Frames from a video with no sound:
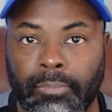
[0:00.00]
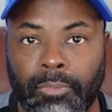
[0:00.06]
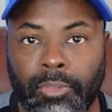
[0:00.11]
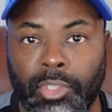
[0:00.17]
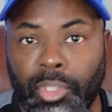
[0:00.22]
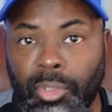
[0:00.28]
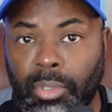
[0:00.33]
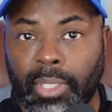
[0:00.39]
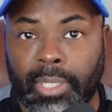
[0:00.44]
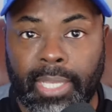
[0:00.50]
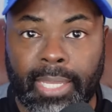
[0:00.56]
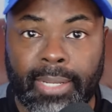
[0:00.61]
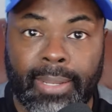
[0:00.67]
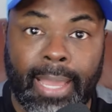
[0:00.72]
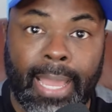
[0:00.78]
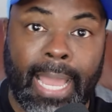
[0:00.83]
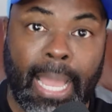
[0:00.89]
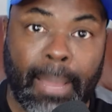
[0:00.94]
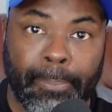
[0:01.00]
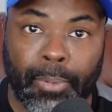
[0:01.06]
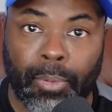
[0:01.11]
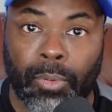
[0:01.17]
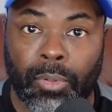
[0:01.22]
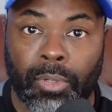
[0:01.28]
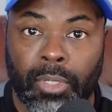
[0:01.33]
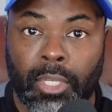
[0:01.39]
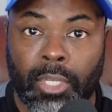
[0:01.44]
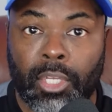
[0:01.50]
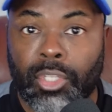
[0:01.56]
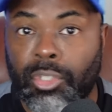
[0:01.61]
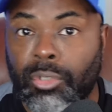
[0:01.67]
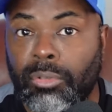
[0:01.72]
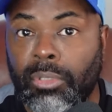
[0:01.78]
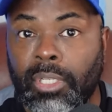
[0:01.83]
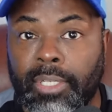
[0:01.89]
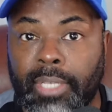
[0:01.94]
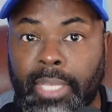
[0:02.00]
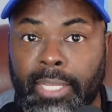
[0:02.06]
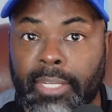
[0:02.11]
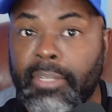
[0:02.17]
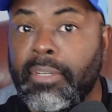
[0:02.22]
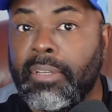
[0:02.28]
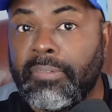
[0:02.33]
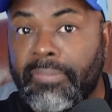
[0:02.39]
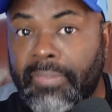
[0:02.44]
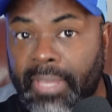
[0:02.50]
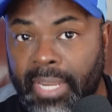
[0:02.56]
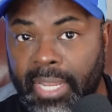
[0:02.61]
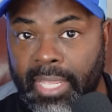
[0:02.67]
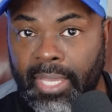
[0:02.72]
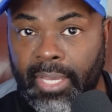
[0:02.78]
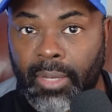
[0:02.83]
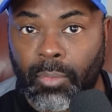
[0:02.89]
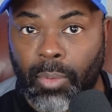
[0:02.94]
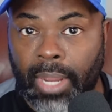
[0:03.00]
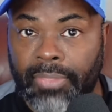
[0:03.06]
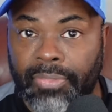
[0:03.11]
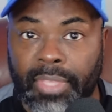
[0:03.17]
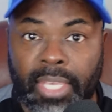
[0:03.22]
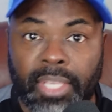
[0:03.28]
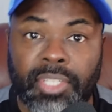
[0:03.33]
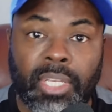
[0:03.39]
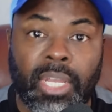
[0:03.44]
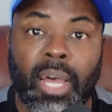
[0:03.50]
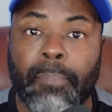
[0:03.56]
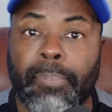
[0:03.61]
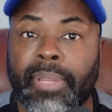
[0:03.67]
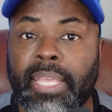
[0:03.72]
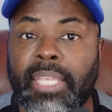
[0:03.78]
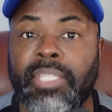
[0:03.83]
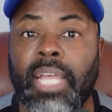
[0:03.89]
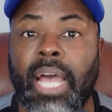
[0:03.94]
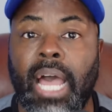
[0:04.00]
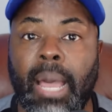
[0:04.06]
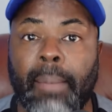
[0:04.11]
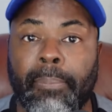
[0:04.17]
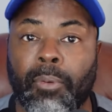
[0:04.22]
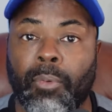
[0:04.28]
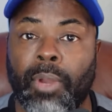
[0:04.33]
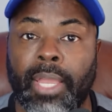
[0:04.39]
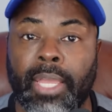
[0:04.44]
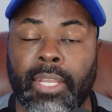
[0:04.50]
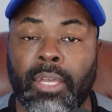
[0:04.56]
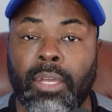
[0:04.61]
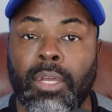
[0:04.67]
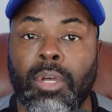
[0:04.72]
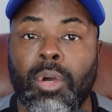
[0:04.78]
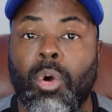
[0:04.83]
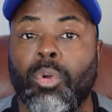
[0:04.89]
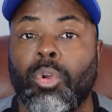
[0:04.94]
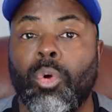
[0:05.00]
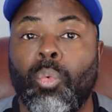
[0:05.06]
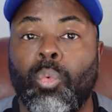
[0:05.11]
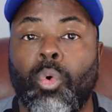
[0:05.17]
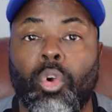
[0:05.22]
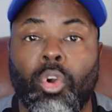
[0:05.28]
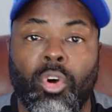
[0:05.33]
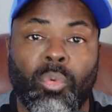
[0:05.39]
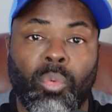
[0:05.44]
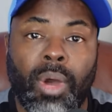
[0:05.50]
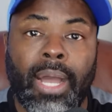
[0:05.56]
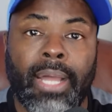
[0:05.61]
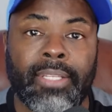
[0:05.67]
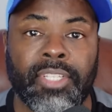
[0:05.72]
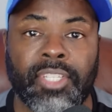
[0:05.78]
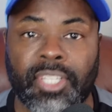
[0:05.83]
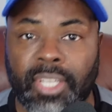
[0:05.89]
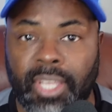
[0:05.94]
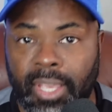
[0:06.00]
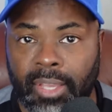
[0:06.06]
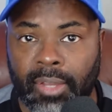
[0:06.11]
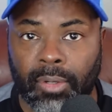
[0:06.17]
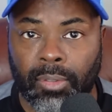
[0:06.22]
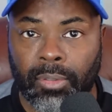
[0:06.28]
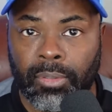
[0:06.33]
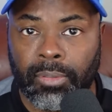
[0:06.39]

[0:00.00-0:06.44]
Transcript: You look at Apple, you look at NVIDIA, right? These companies operate on a worldwide scale.